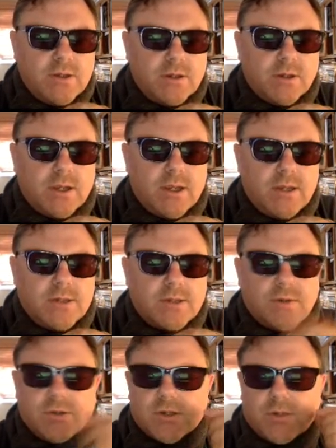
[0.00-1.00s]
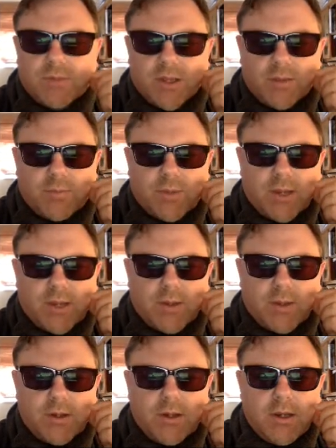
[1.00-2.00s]
Okay, so I'm just going to play the play
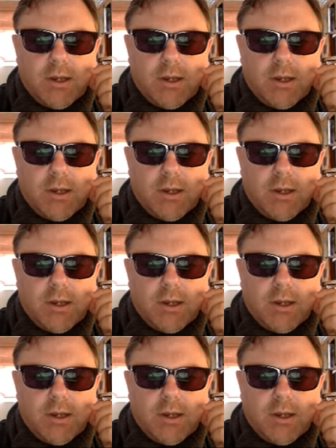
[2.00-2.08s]
button.